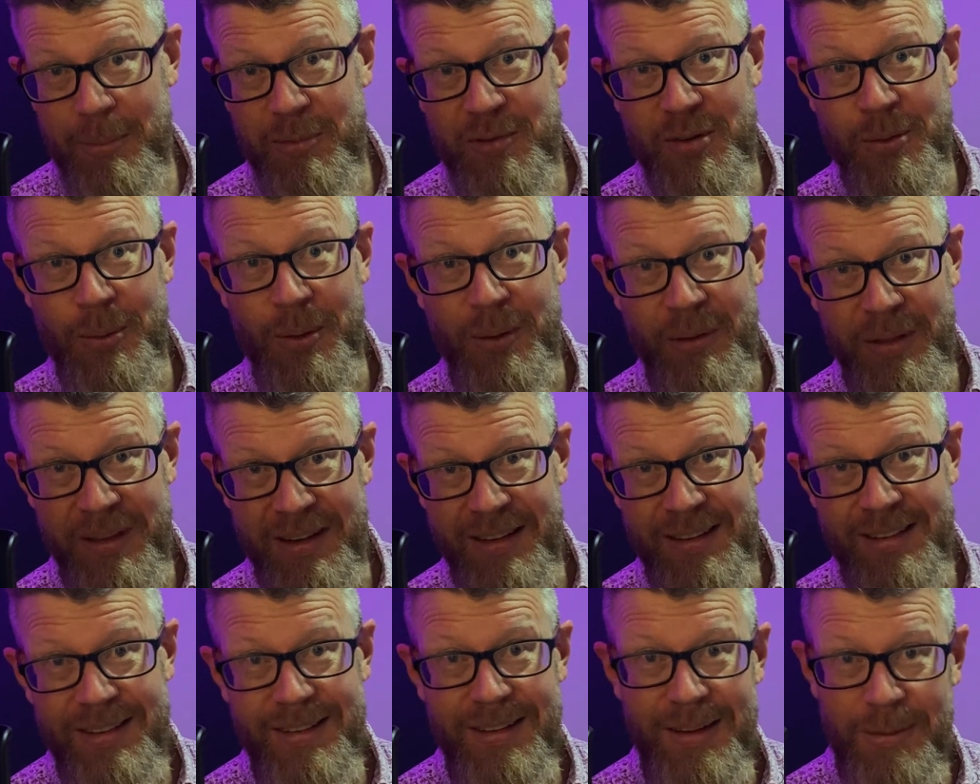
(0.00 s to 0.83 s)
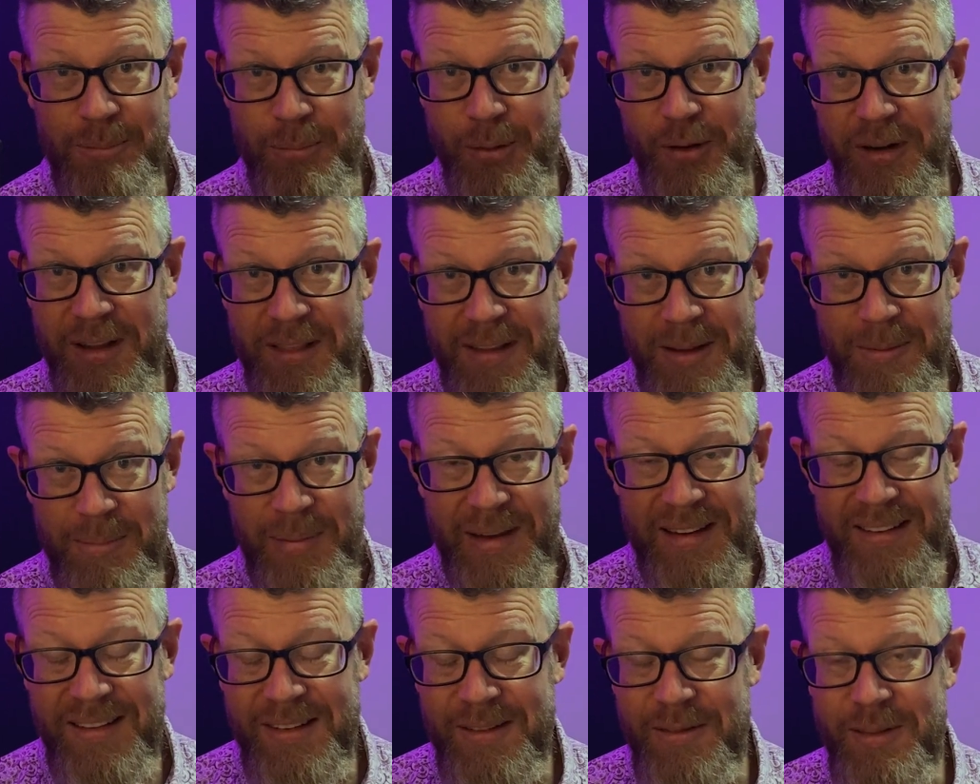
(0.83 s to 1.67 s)
to all this, putting the
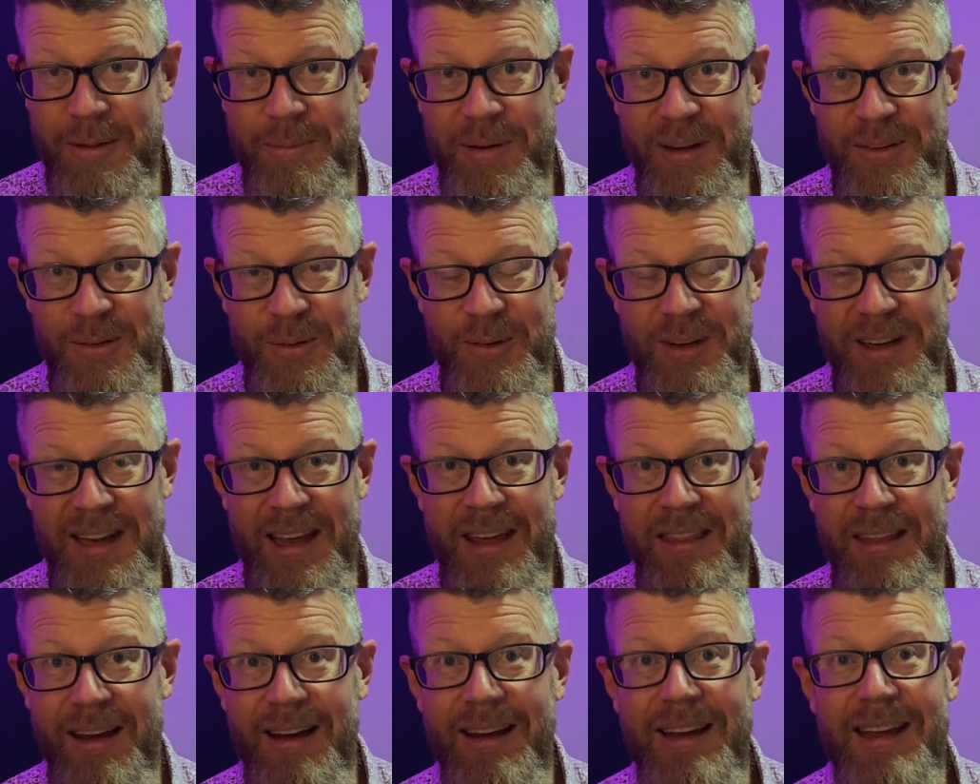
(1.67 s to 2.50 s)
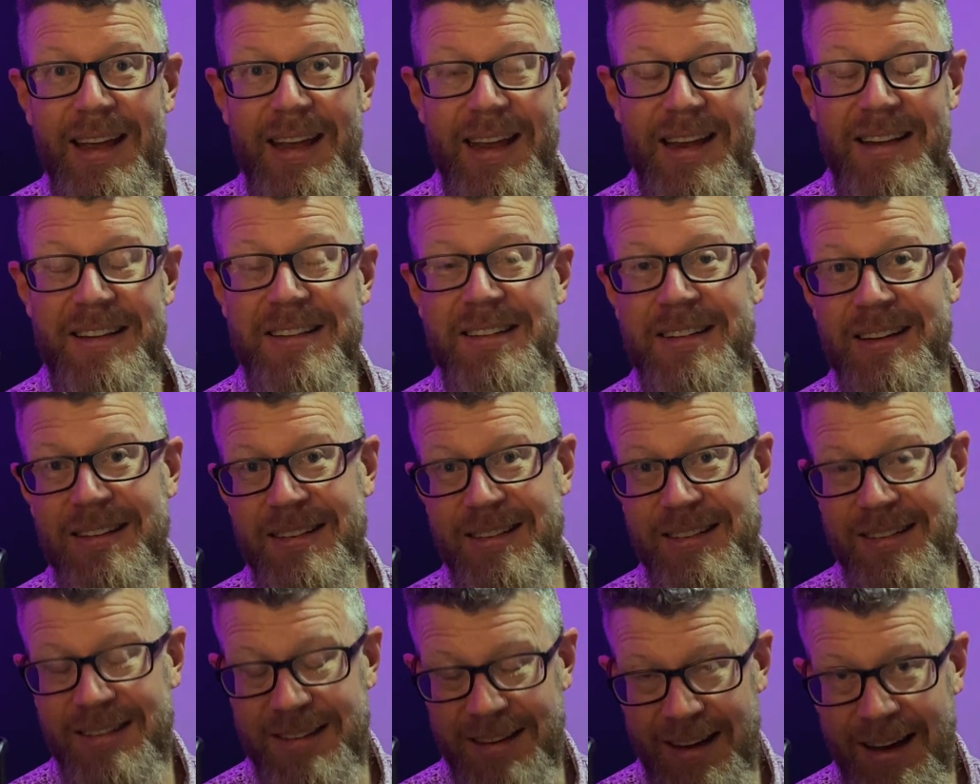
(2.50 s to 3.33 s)
pieces of the puzzle together, is to
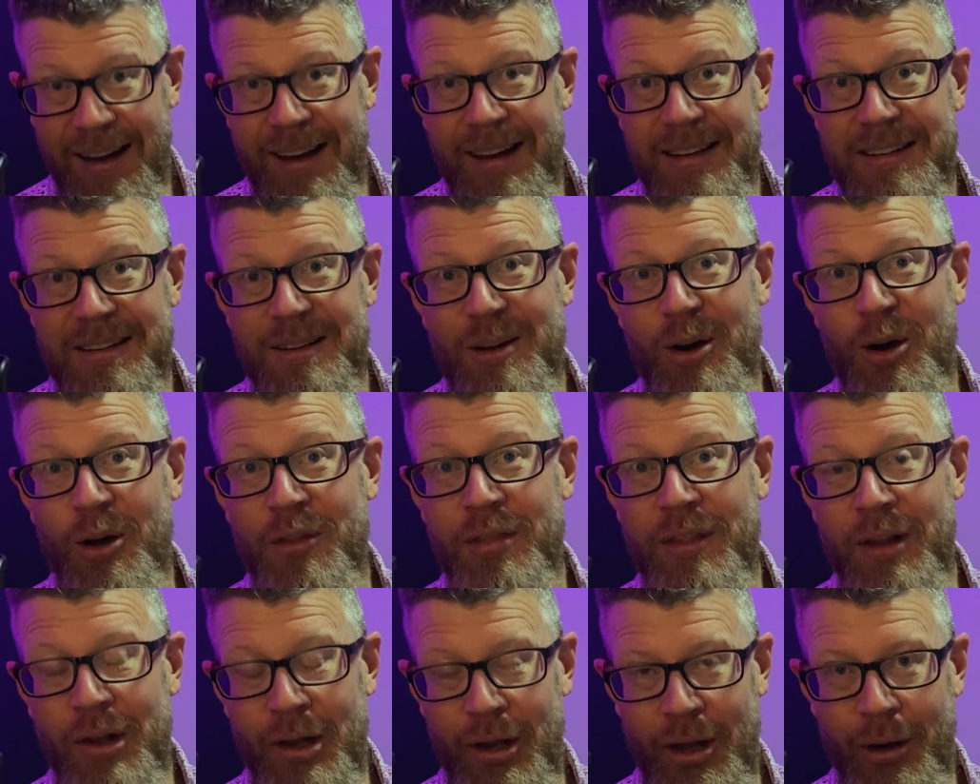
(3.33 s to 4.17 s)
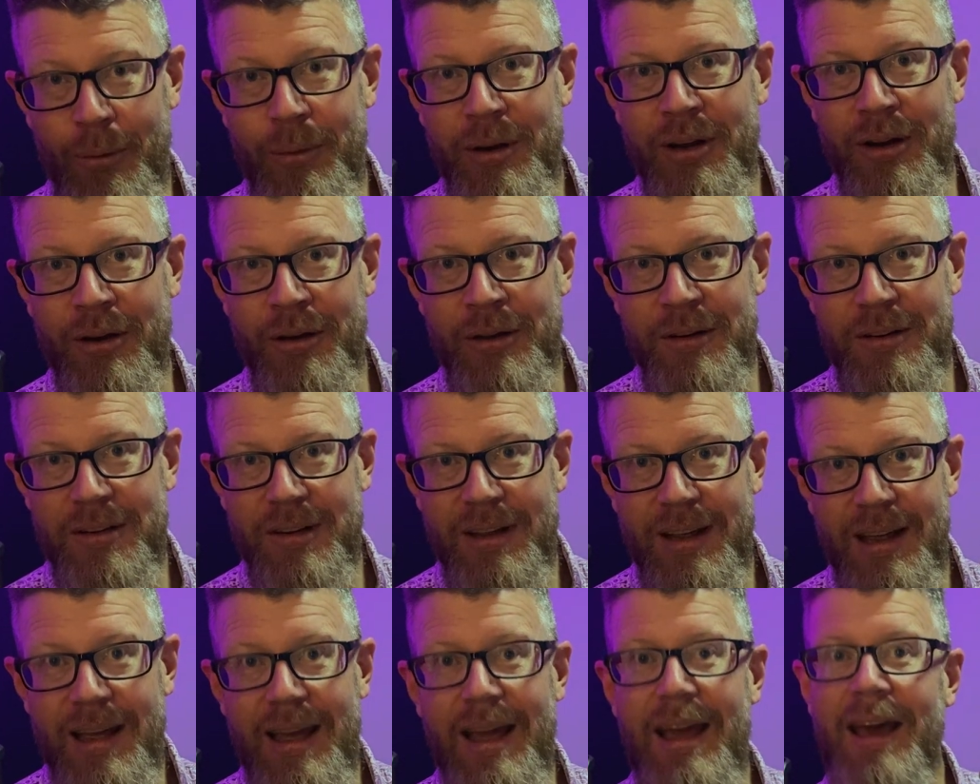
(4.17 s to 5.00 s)
start on the lower note
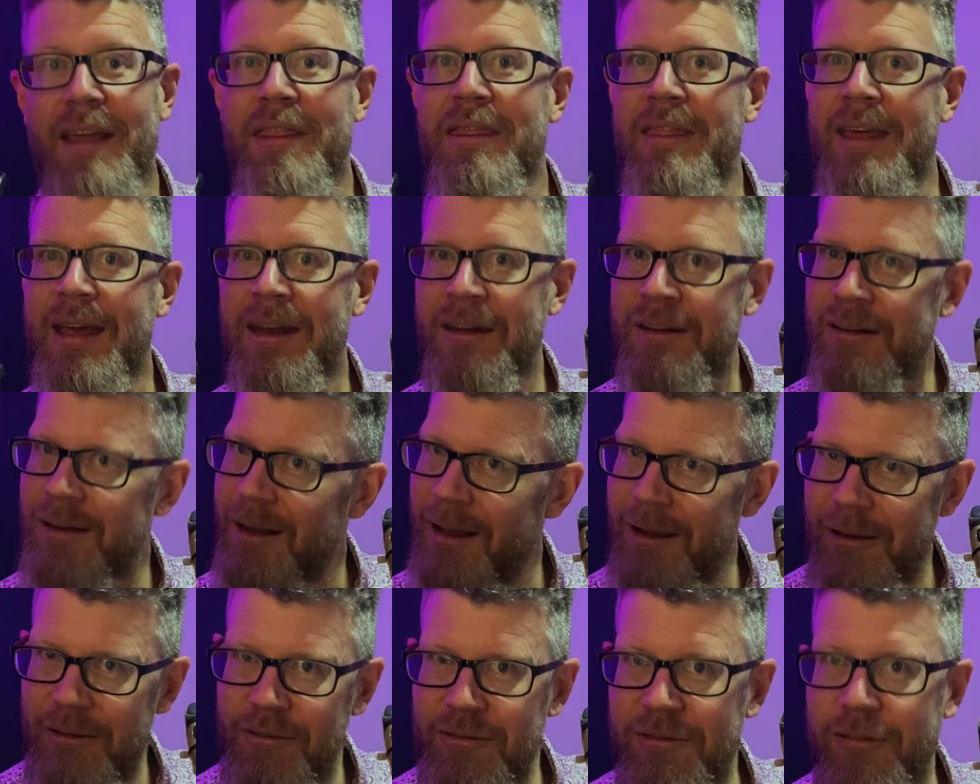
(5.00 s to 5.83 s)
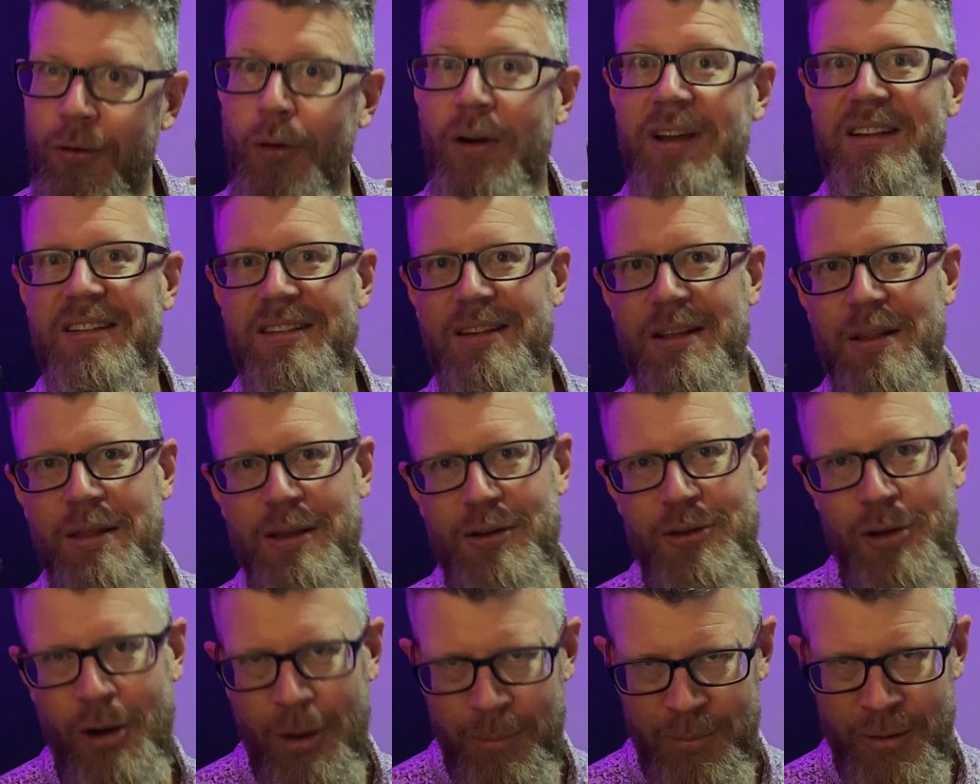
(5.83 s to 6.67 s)
and then voice the
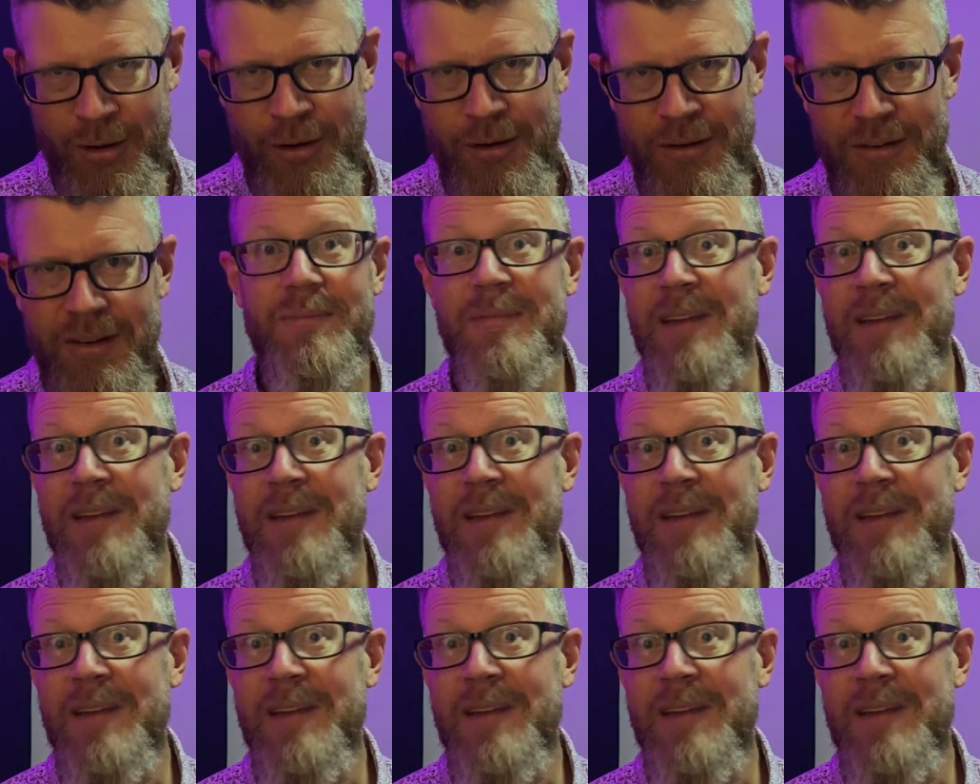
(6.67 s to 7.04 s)
top note.